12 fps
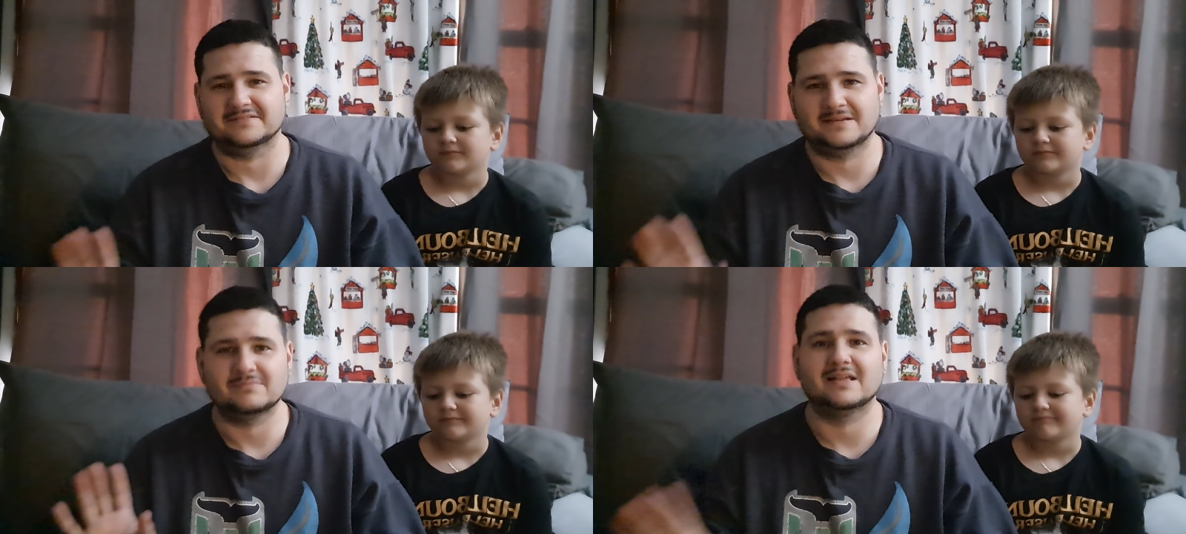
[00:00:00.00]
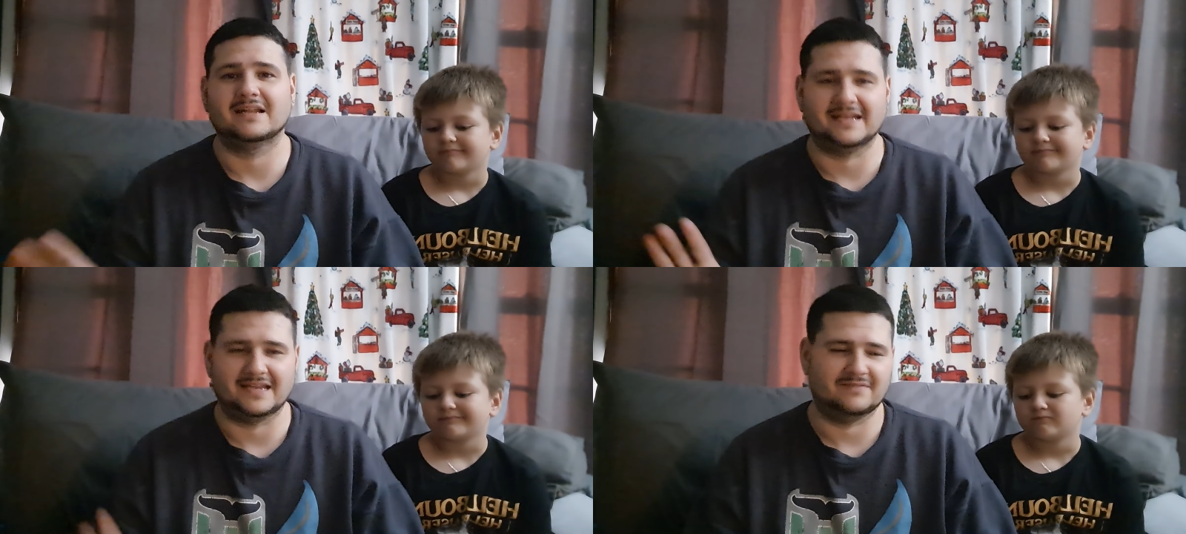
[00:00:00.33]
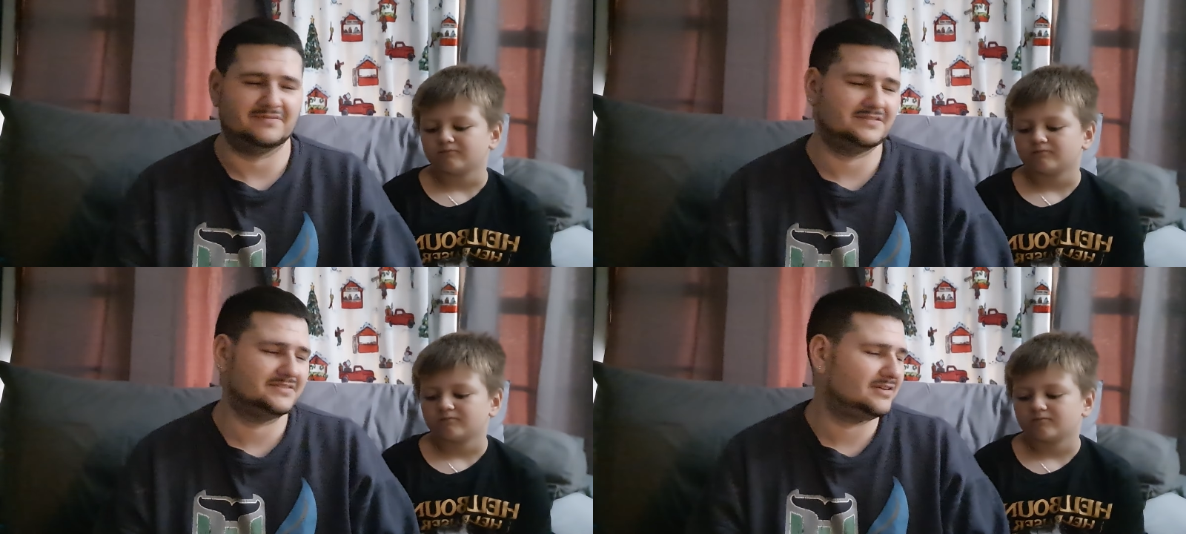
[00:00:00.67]
Speaker 1: it. I'm glad I have. it.
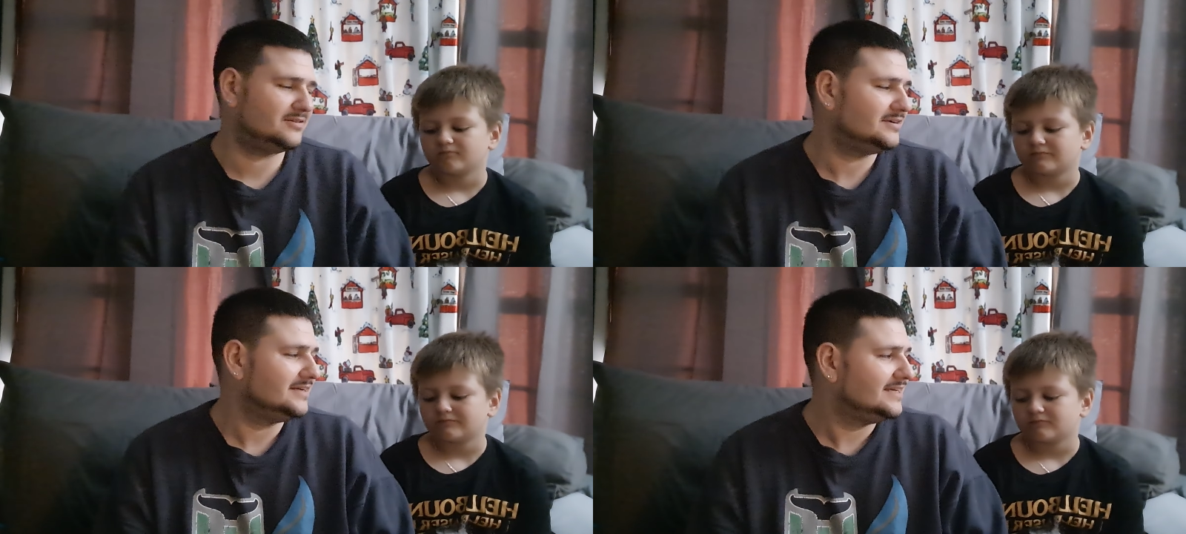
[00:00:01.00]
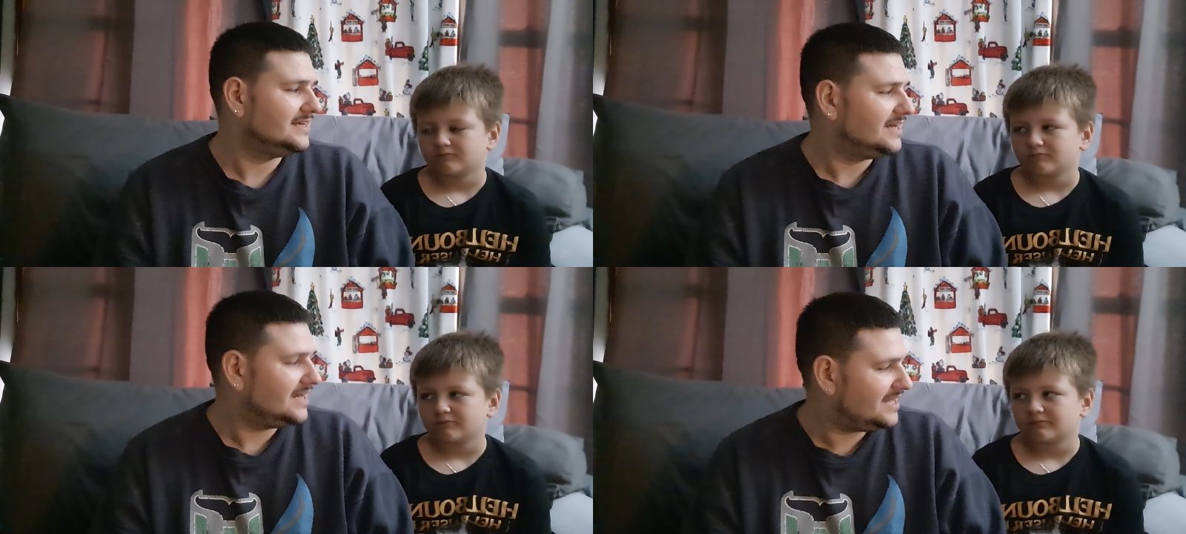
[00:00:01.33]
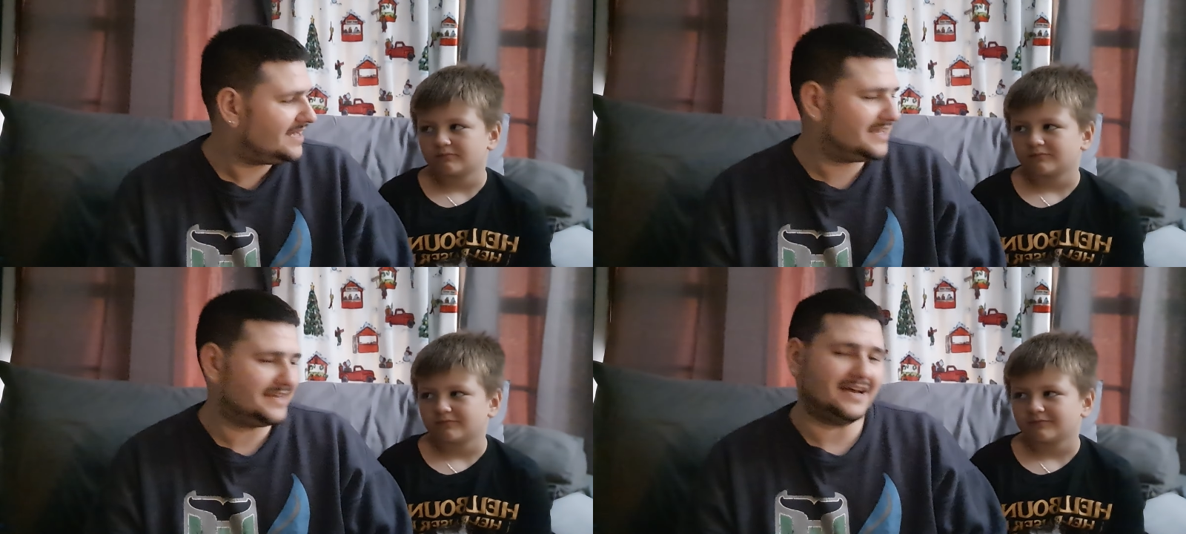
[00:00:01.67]

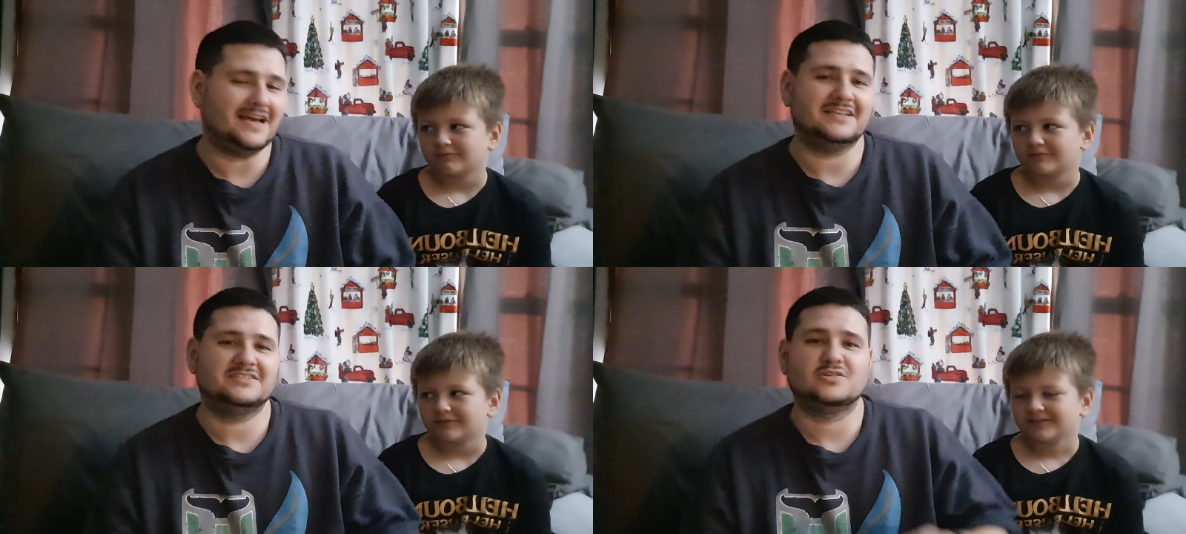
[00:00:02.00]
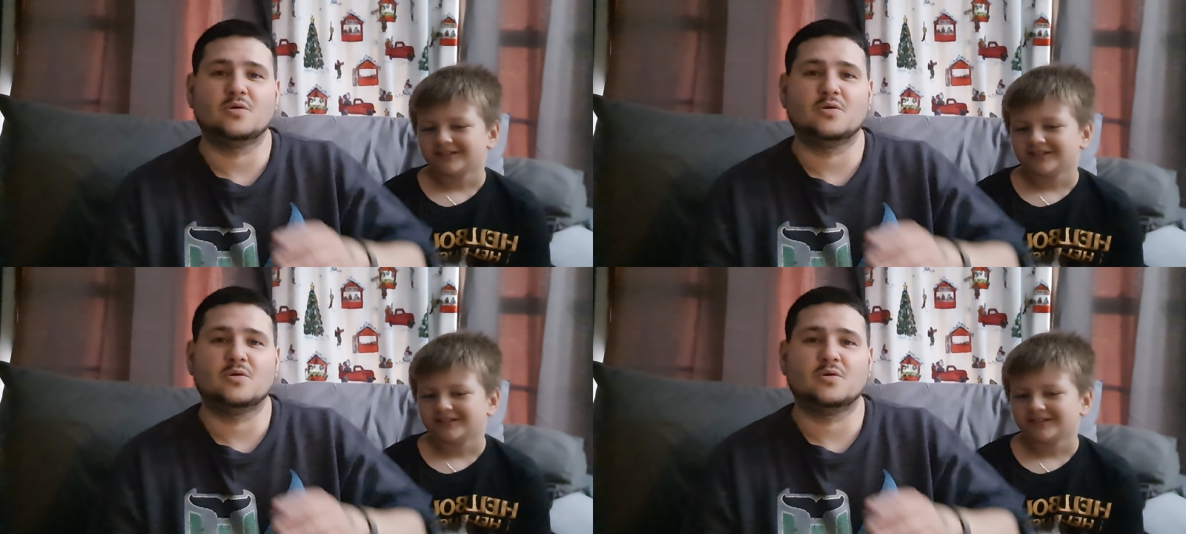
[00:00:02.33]
Alright guys,